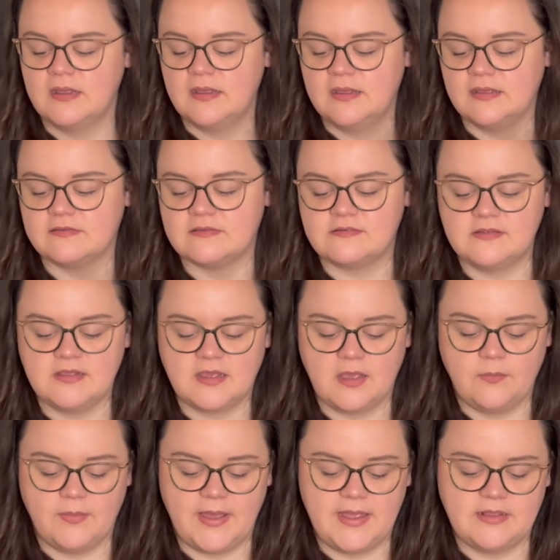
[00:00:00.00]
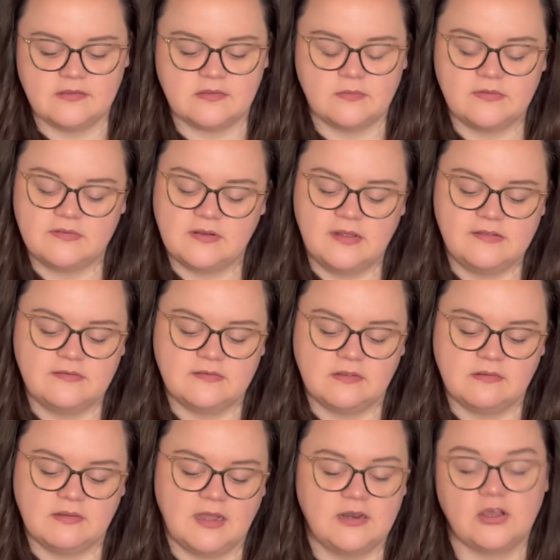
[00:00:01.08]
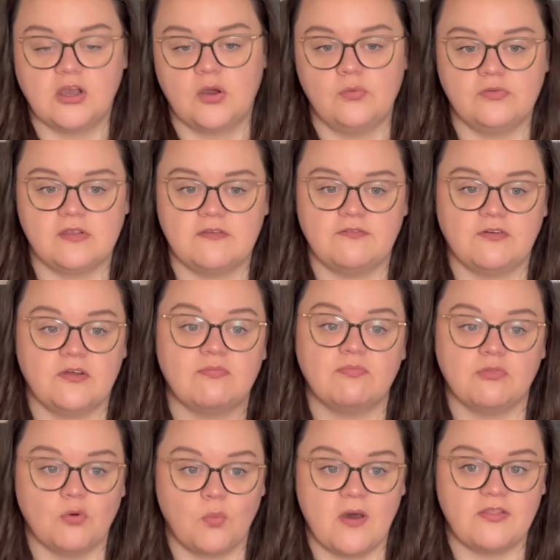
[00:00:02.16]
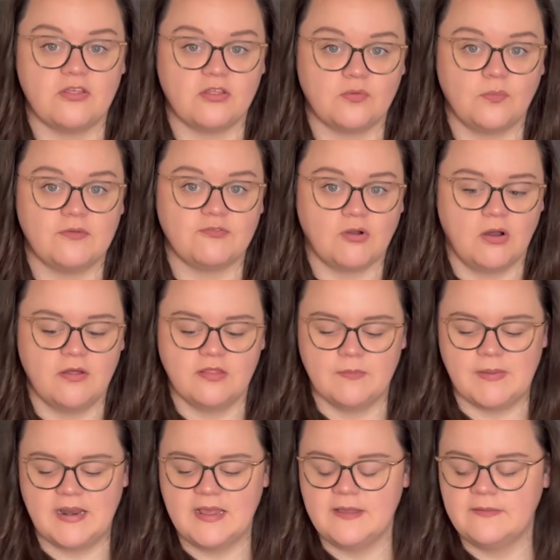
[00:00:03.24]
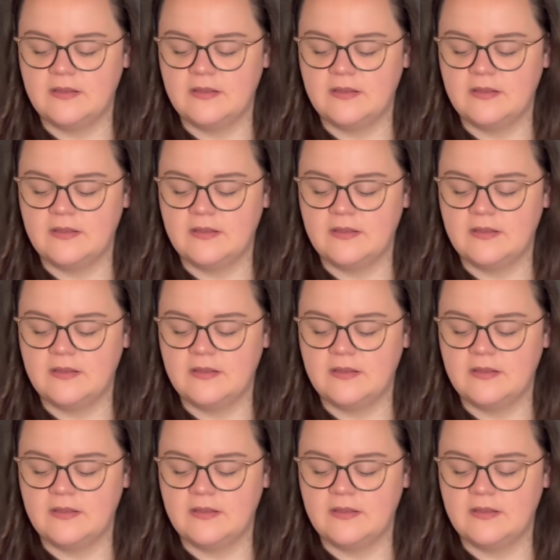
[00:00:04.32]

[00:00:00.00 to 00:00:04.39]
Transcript: it's a DK weight, so it's nice and kind of cozy for the weather that we've got at the minute.